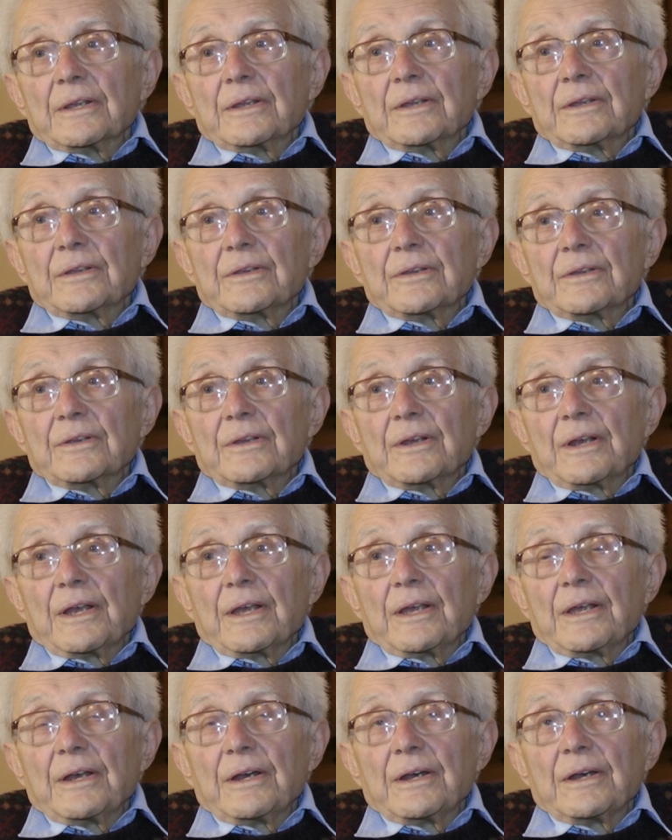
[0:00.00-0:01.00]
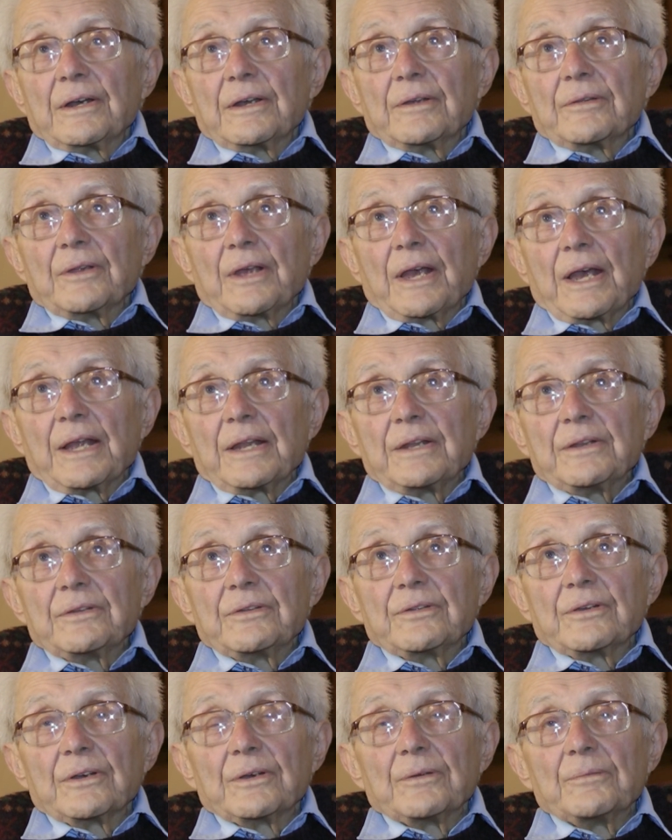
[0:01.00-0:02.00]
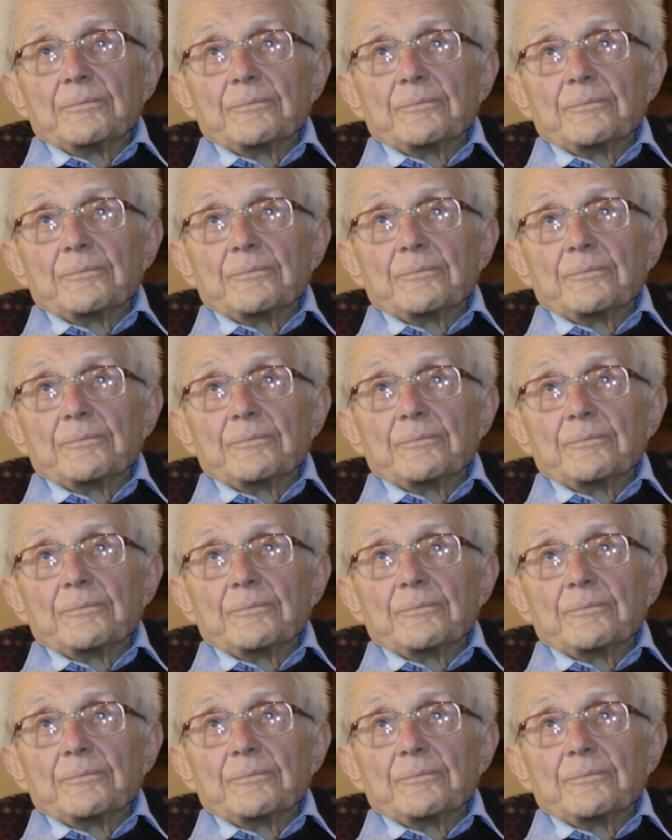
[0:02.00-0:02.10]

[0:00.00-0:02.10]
And